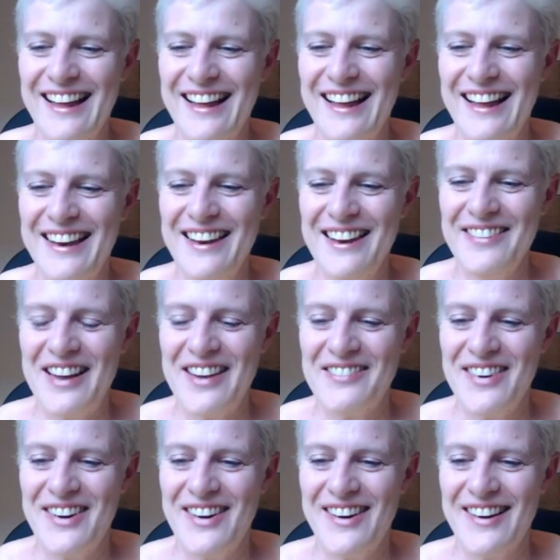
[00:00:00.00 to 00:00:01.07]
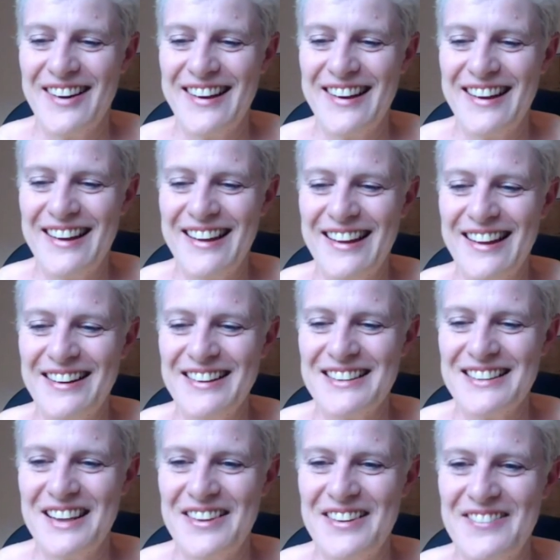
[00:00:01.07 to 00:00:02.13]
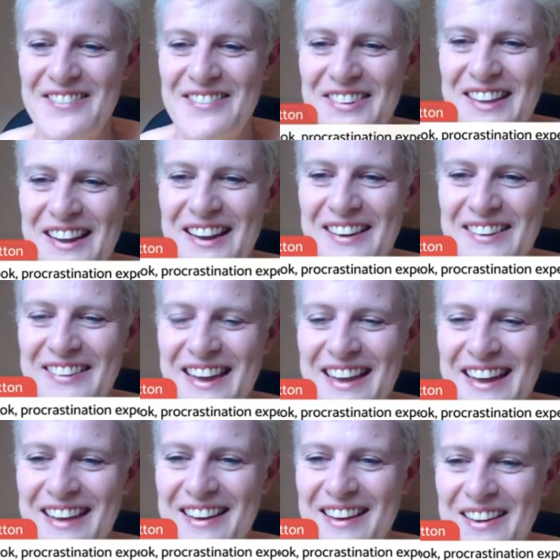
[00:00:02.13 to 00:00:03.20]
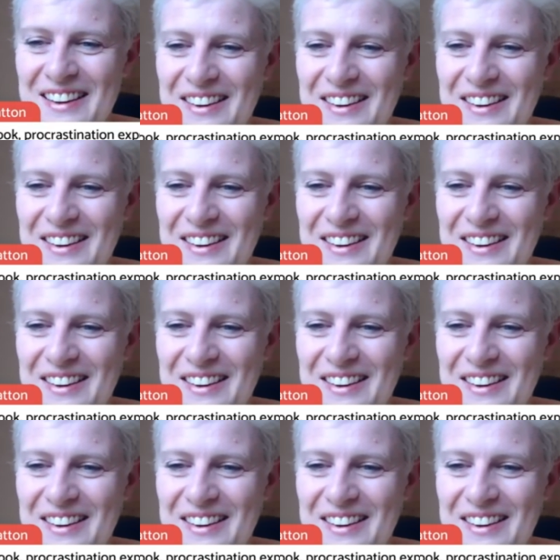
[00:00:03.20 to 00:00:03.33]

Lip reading: I love that, Mark. I'm just going to put that out there.